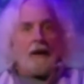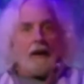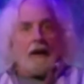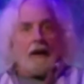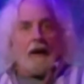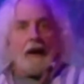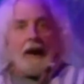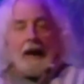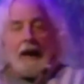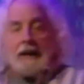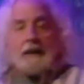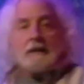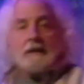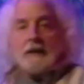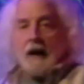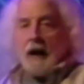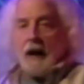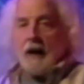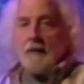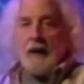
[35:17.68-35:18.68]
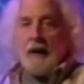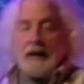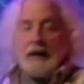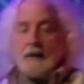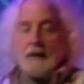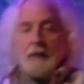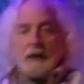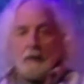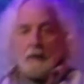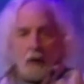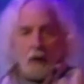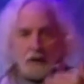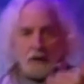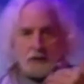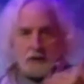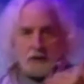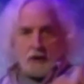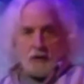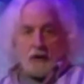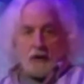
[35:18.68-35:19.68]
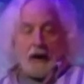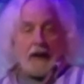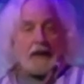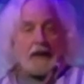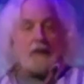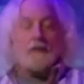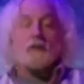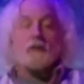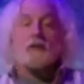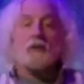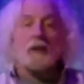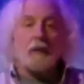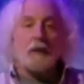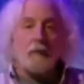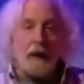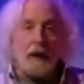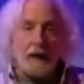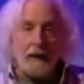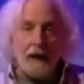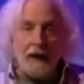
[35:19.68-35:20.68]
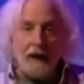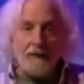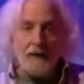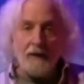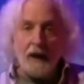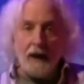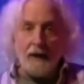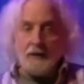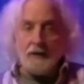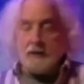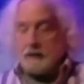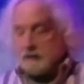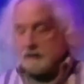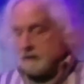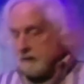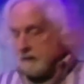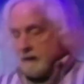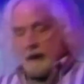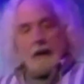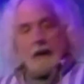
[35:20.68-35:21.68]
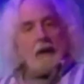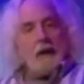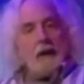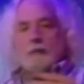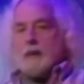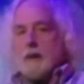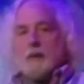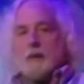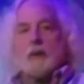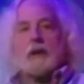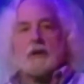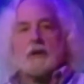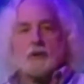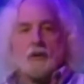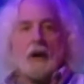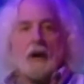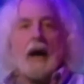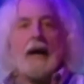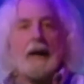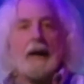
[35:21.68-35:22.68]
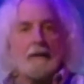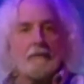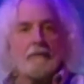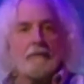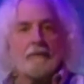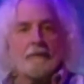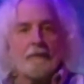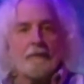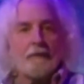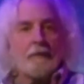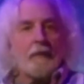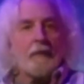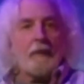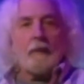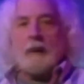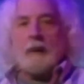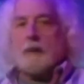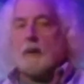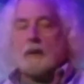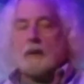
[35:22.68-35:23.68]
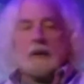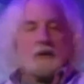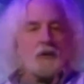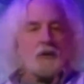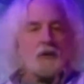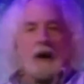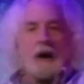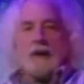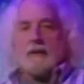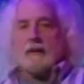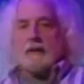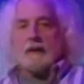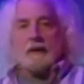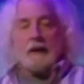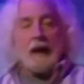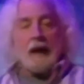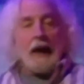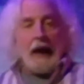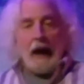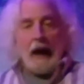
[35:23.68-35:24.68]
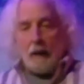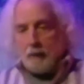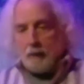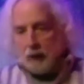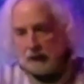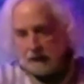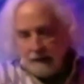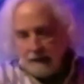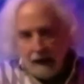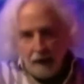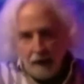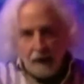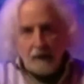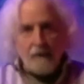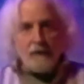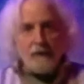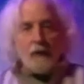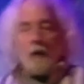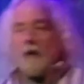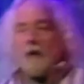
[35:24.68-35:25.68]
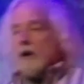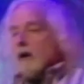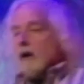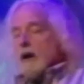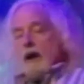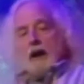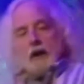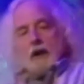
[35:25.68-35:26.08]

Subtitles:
Anytime anybody wants to try it, even during my live concerts, people can try it. People can try it. I'll put it down on the floor.